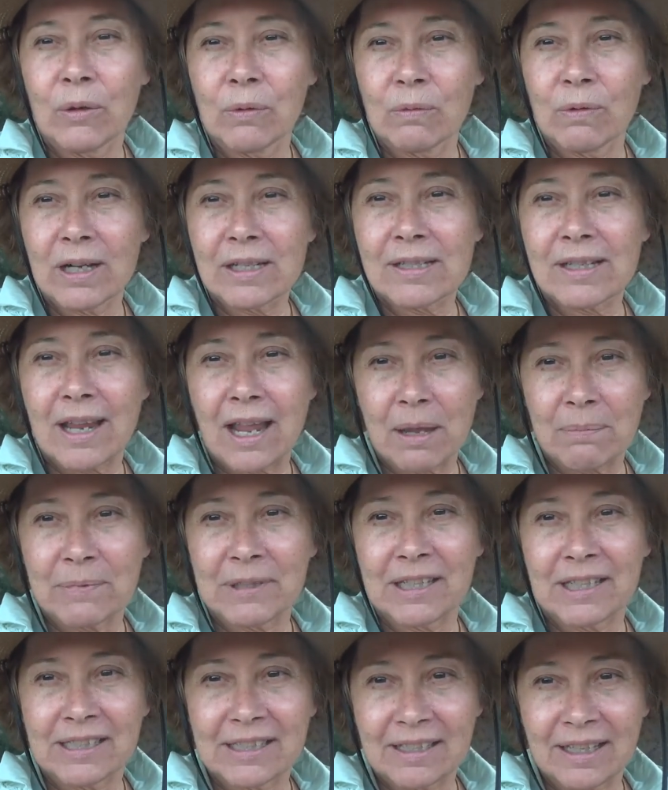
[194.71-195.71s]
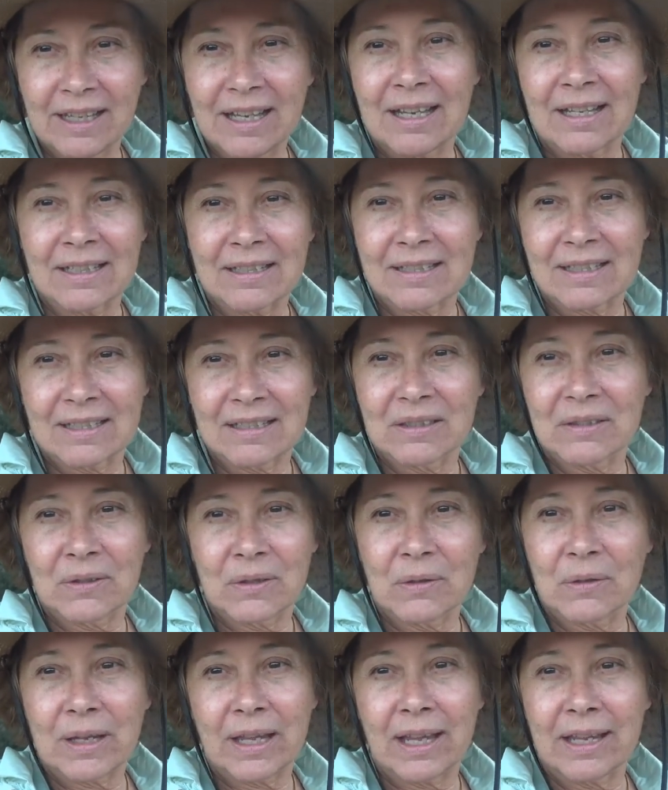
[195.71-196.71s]
what's happening to us,
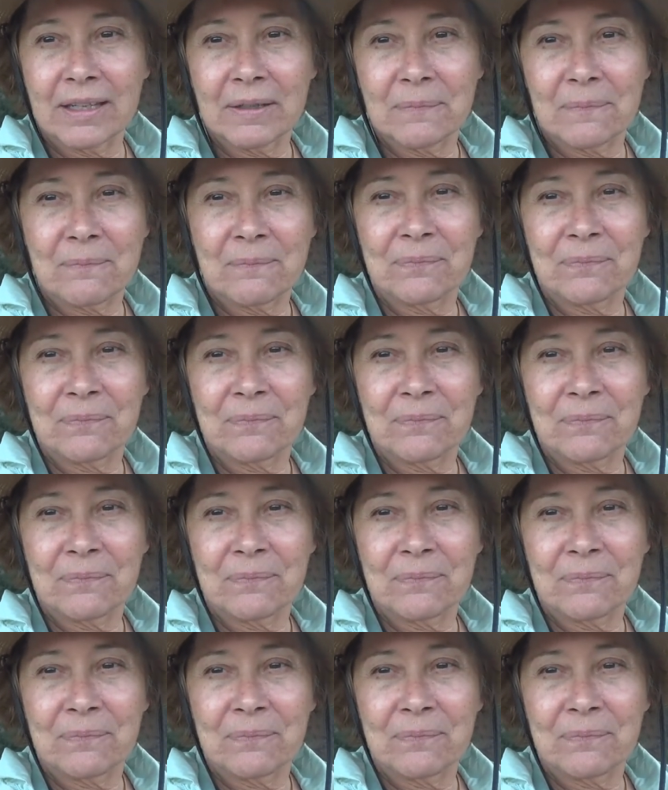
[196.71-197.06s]
okay?